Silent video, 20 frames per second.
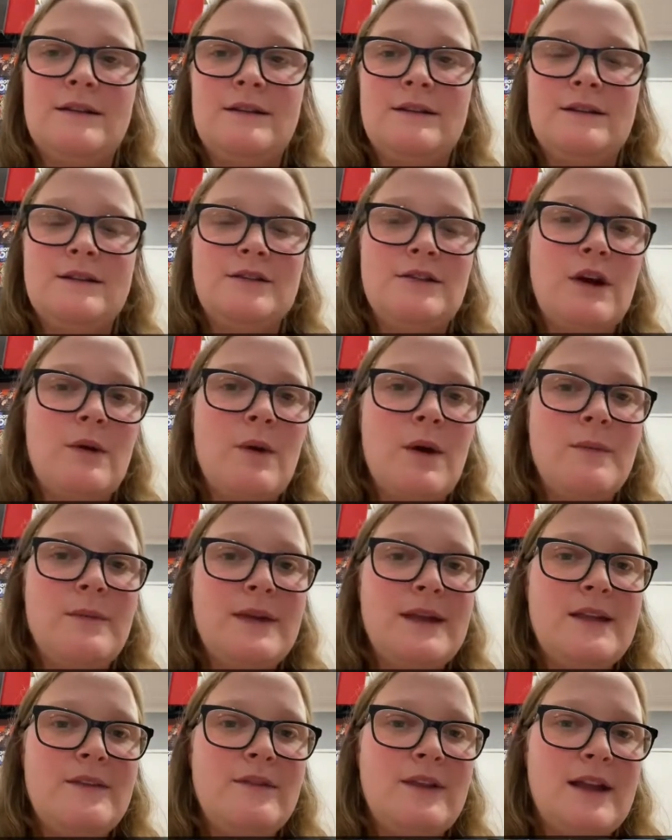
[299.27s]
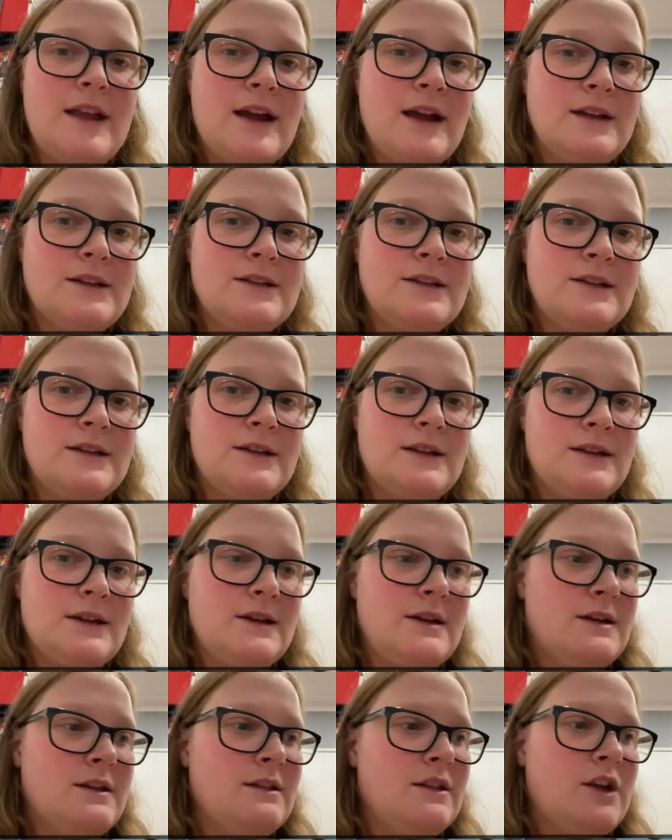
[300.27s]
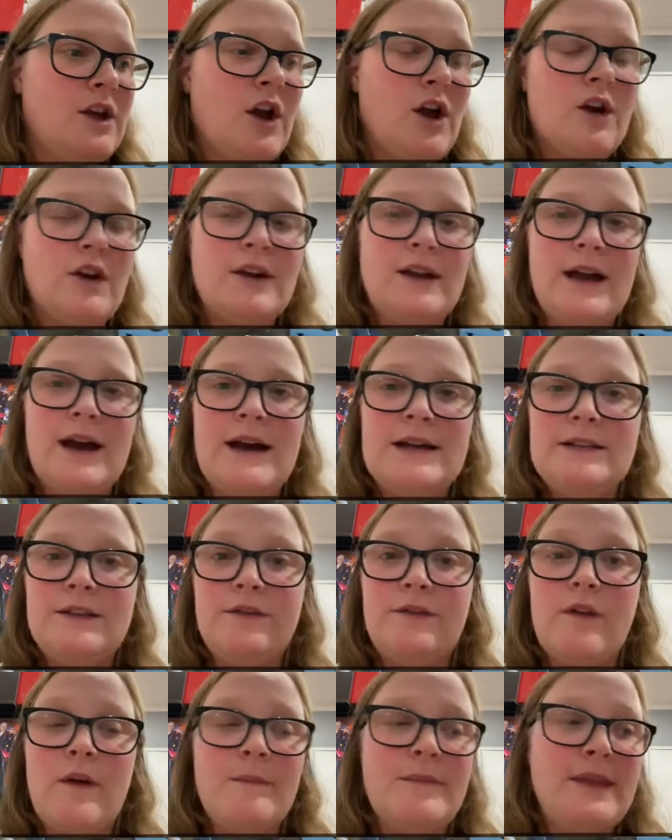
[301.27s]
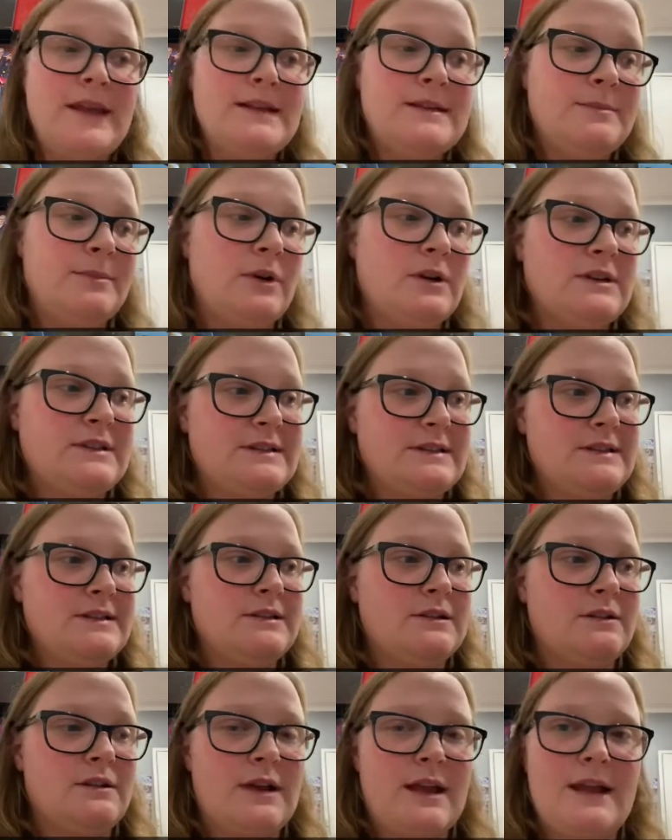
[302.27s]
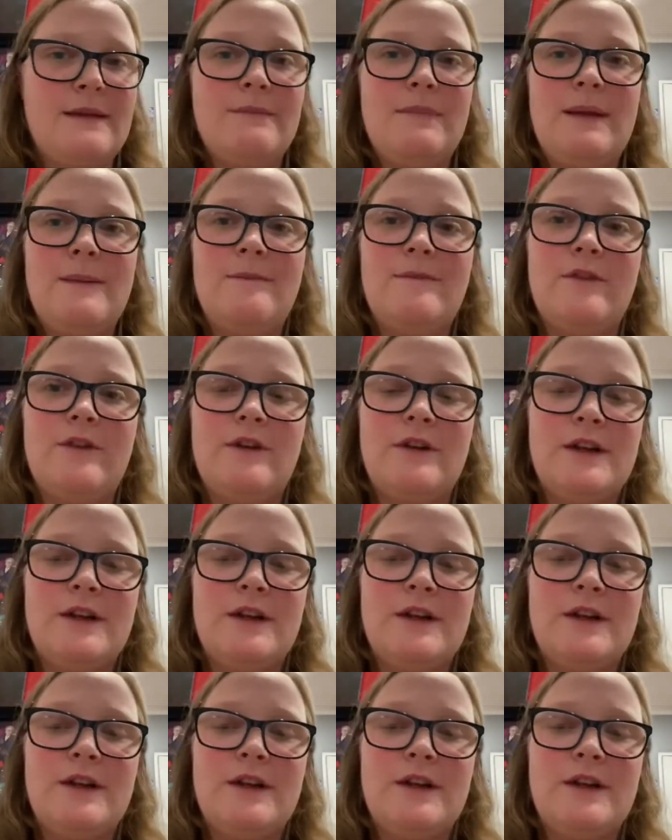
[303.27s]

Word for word: So I won't be giving out the code cards from these boxes. I'll keep them for a